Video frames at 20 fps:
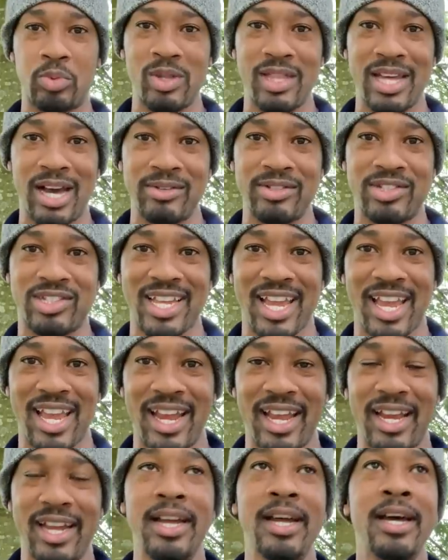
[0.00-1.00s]
without
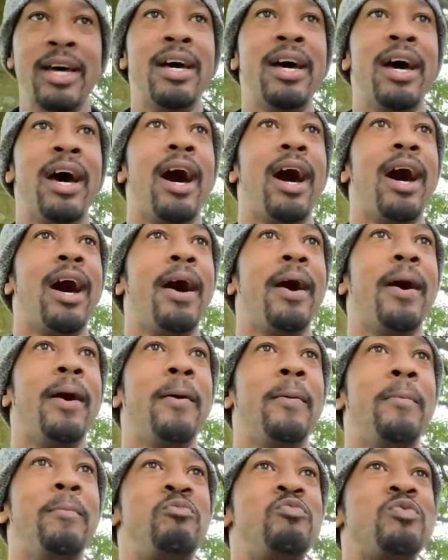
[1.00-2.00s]
saying
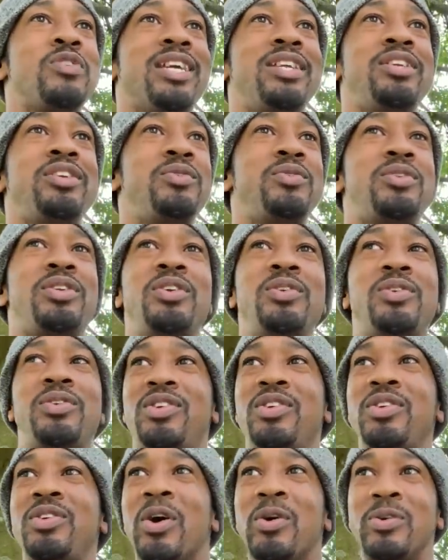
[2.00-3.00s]
um, and you, you
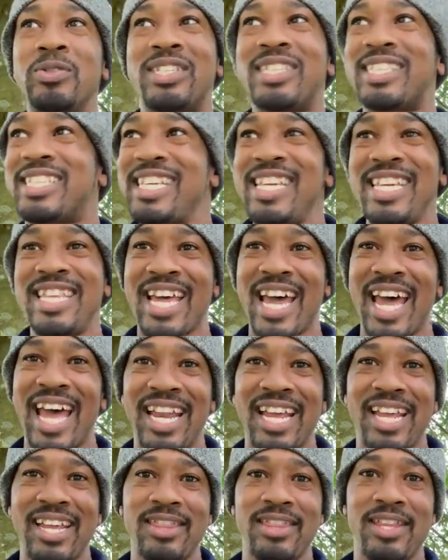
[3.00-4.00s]
you don't see
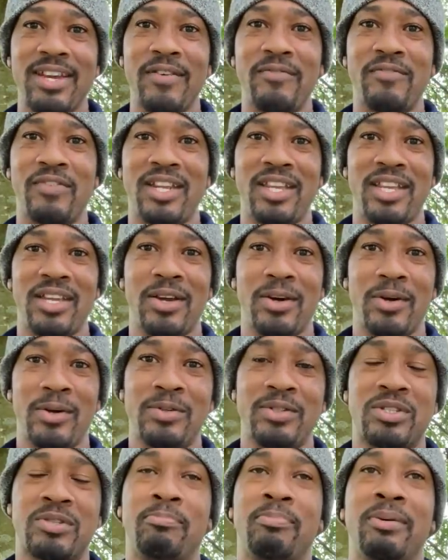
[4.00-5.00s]
that in their
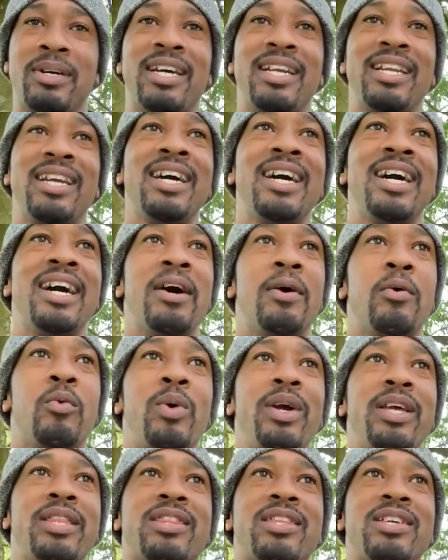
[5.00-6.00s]
videos but
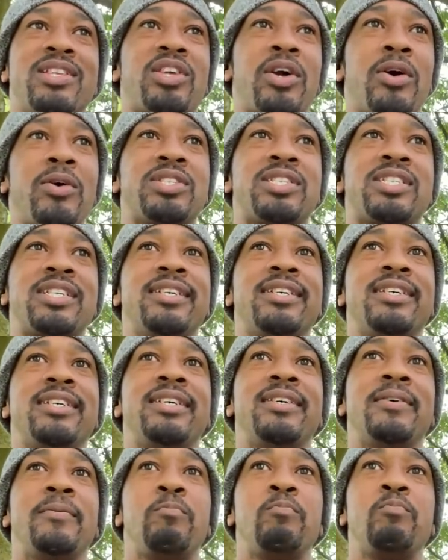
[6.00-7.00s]
with the tosa
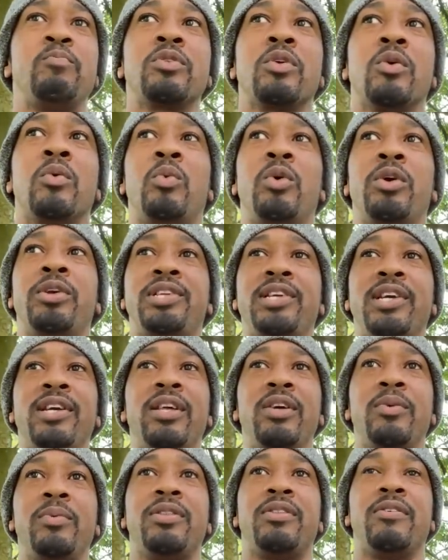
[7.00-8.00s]
we're
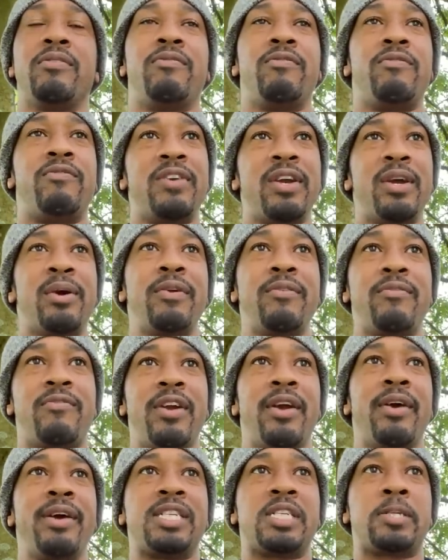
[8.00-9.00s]
dealing with a very,
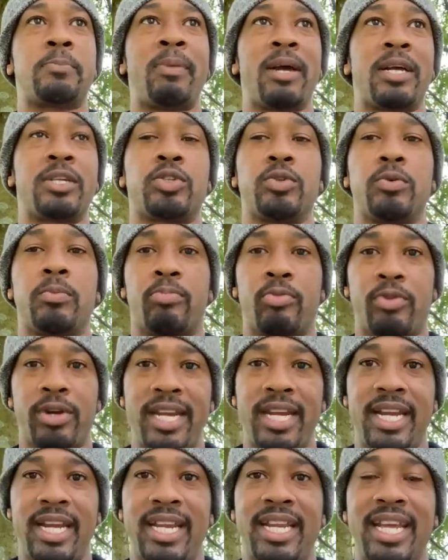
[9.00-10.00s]
very special
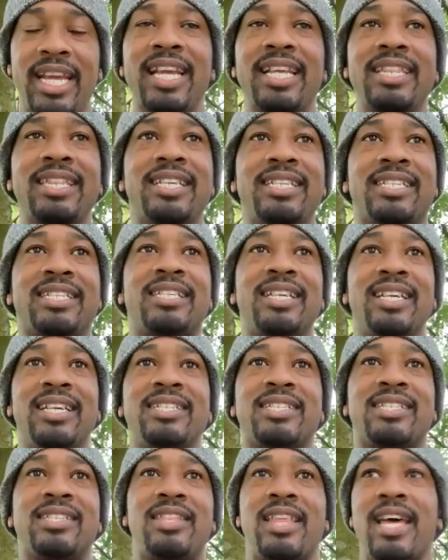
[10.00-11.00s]
breed in the
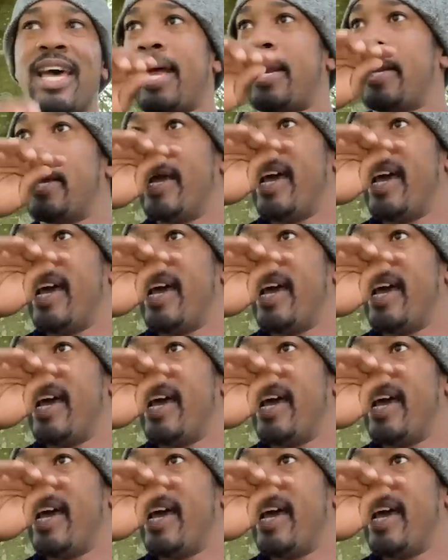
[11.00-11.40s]
sense that,